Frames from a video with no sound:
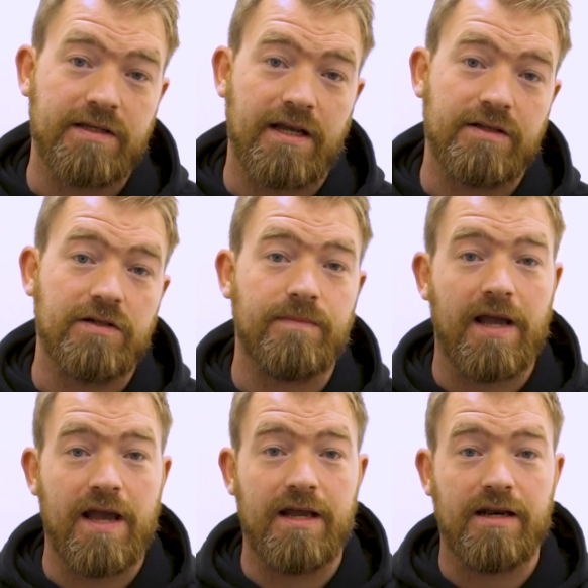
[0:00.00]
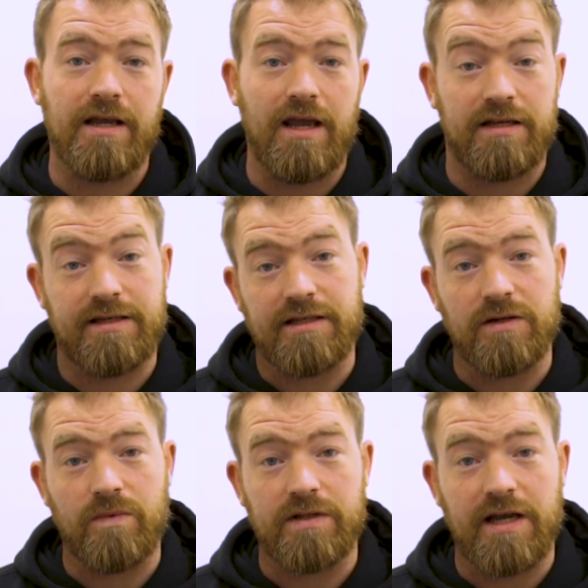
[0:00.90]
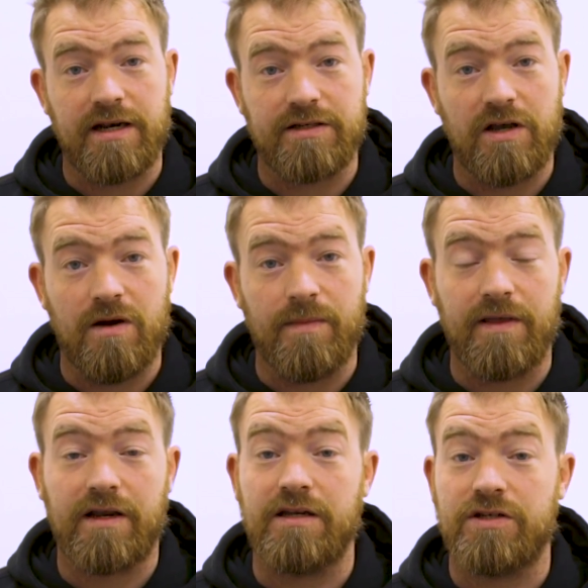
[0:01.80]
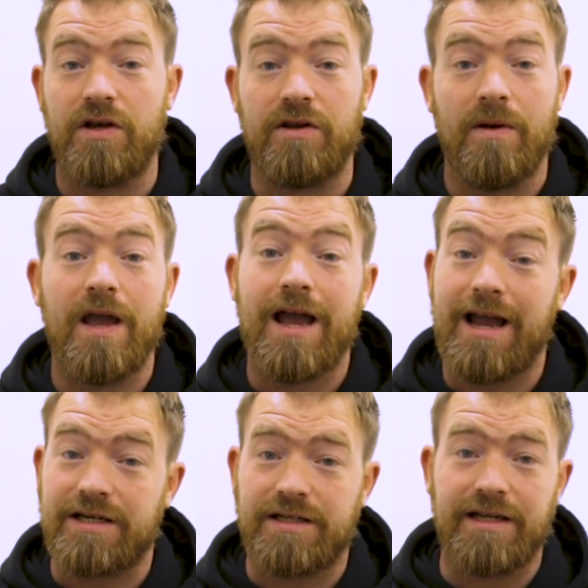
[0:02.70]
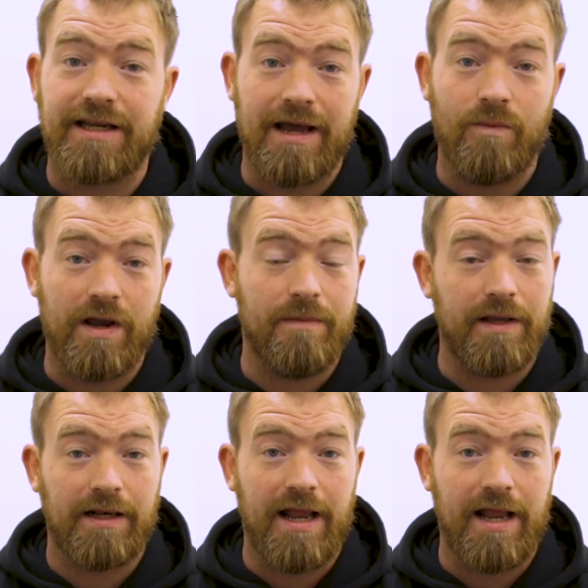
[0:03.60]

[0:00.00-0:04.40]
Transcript: setup and a setup with Tannus Armour that can show you actually it can weigh a bit